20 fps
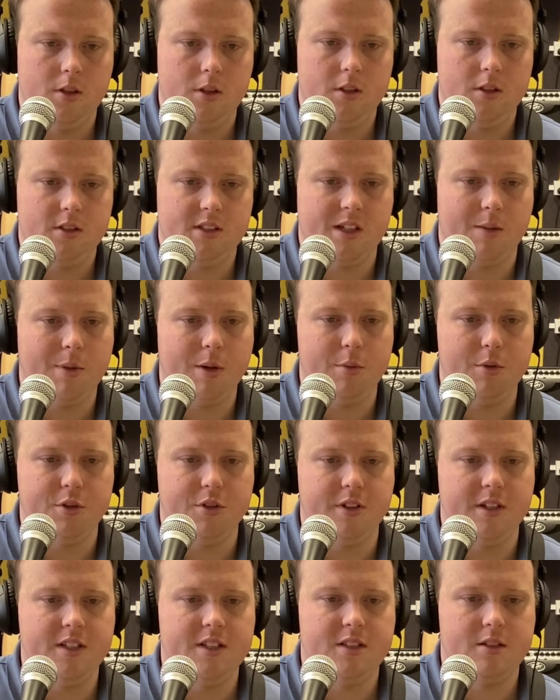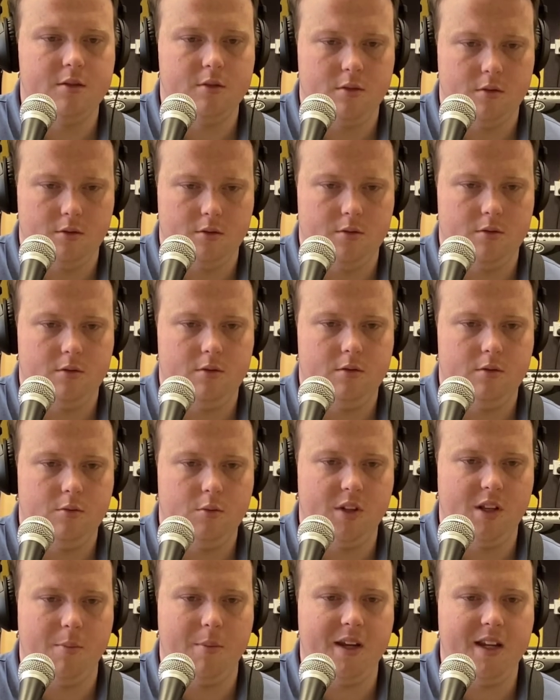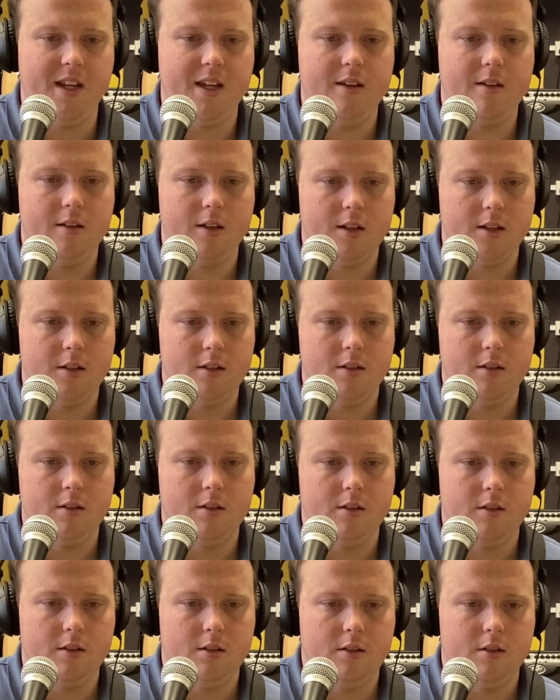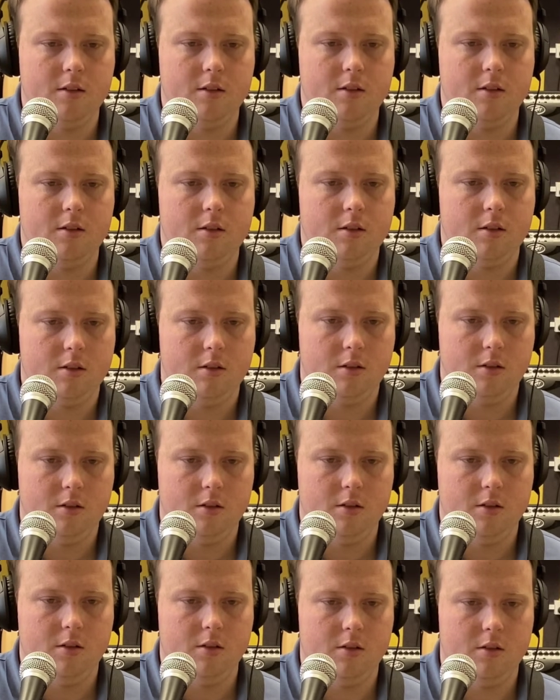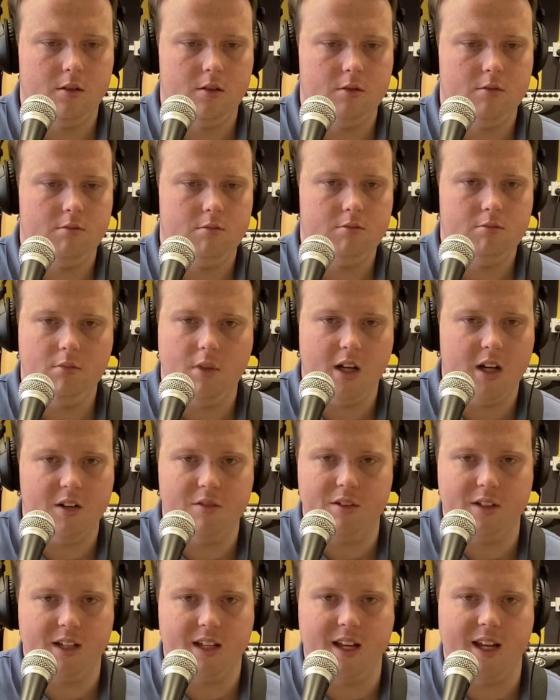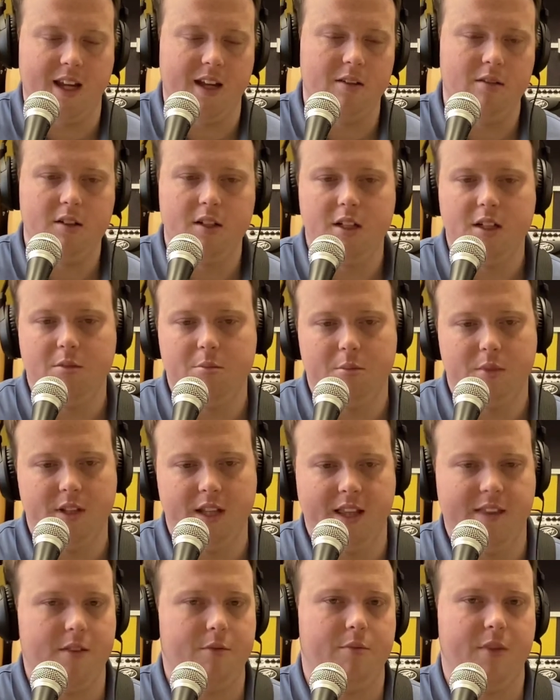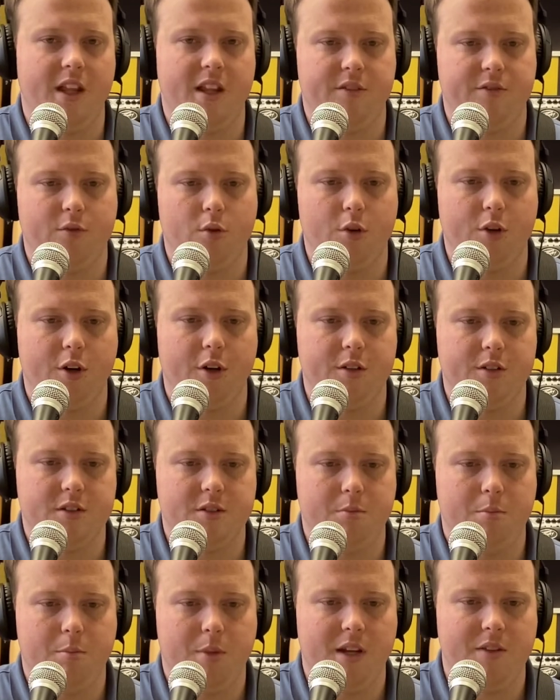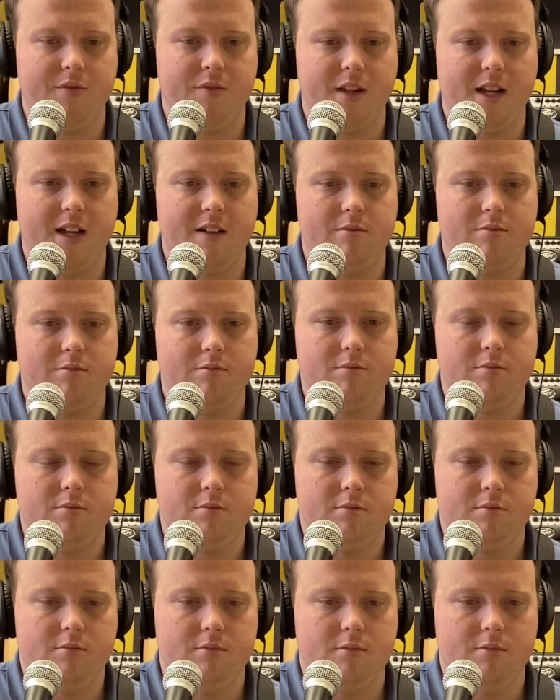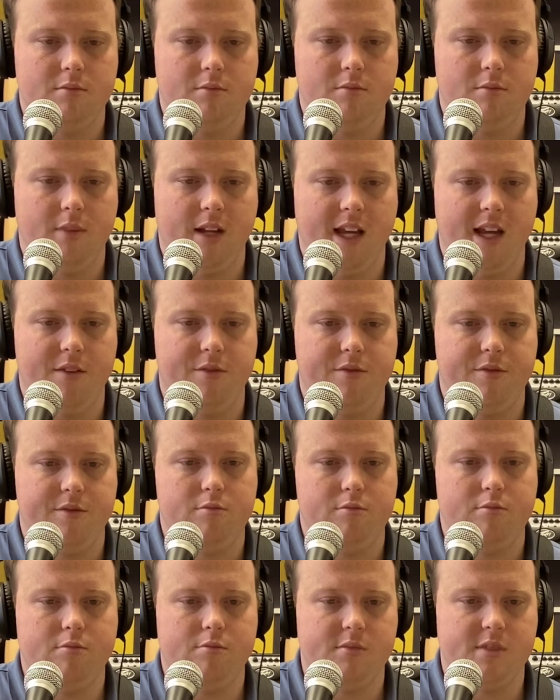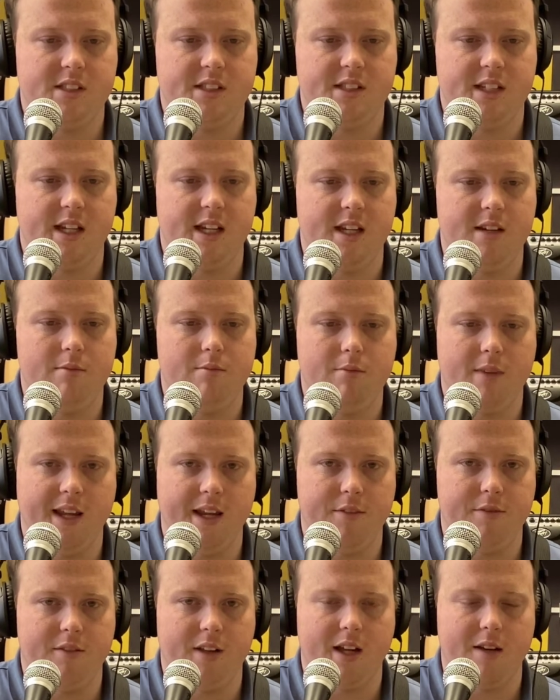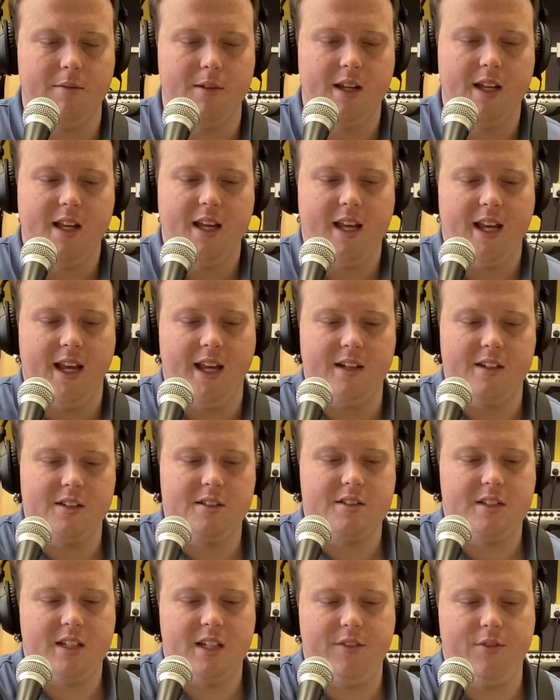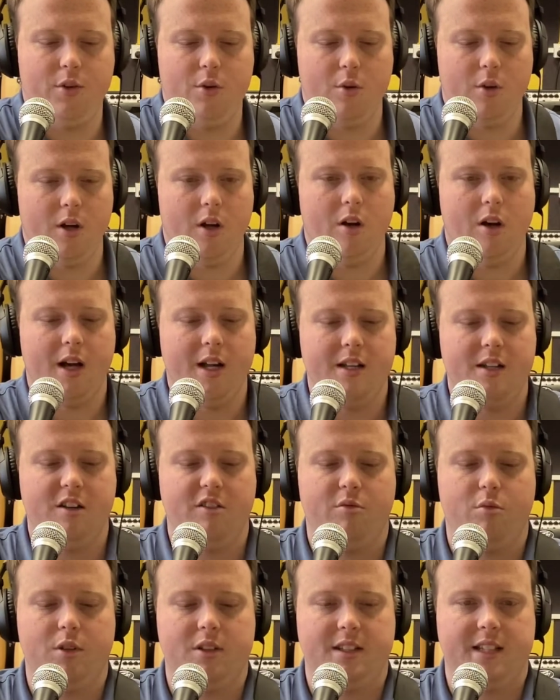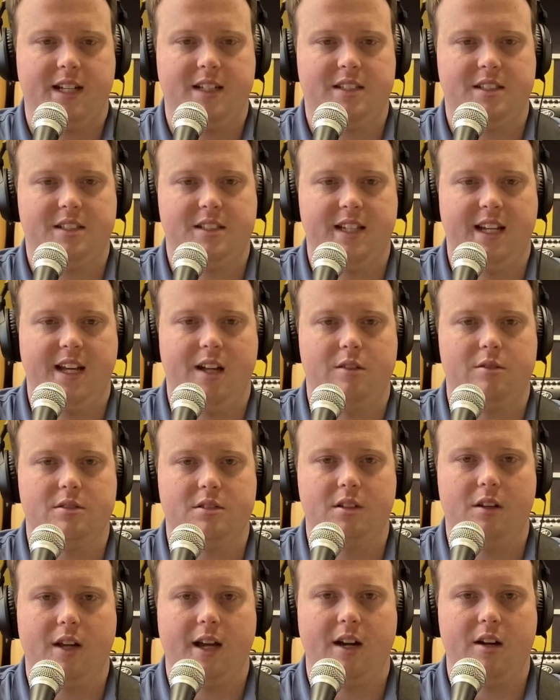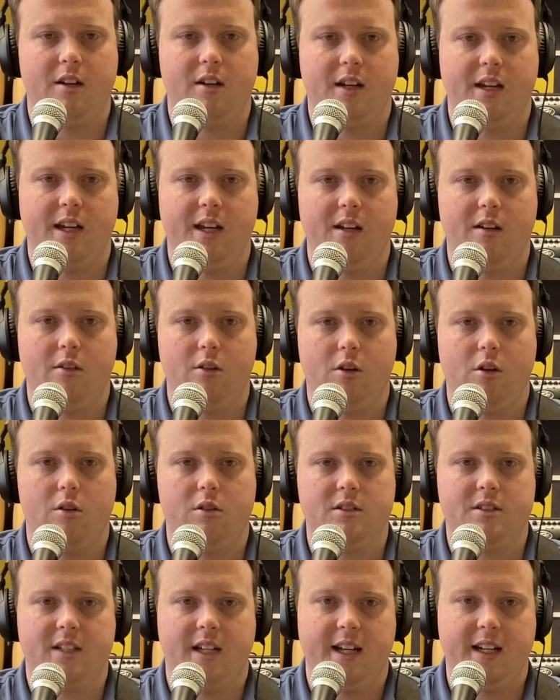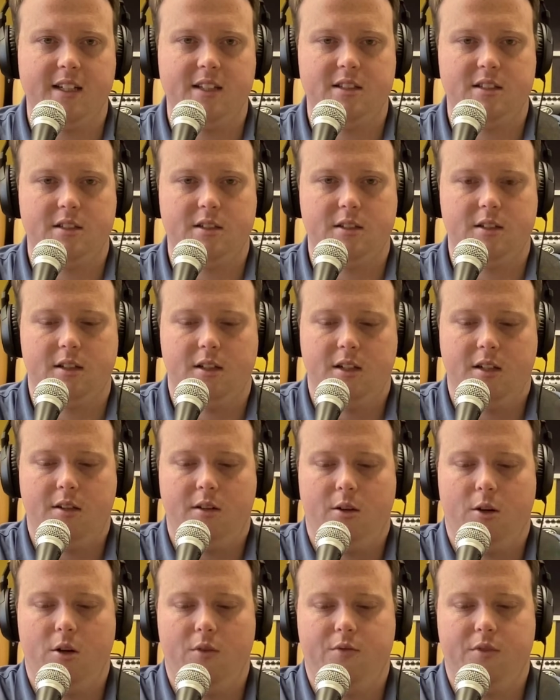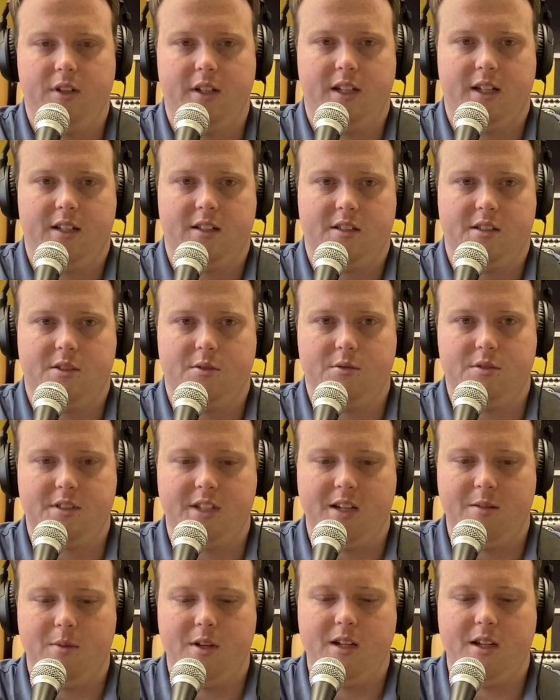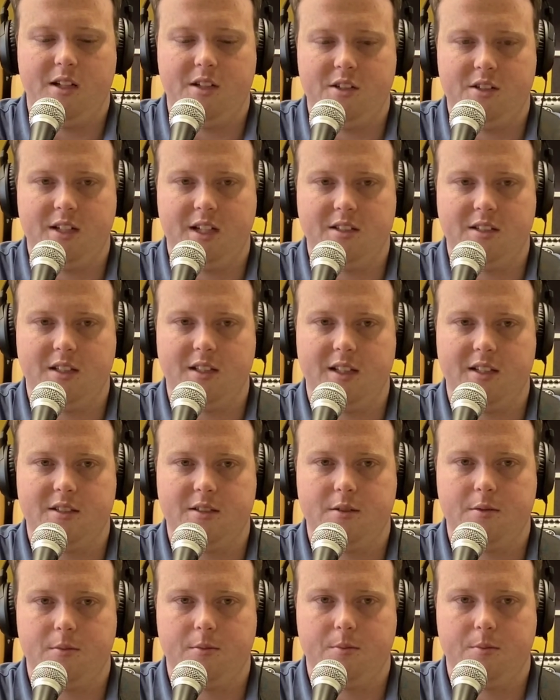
Some people do this with the pinky. I don't really care, but they're the 4 notes: B flat, F, C, E flat. And just to give you an idea of what that sounds like in context, hopefully you can still see me. It sounds like this.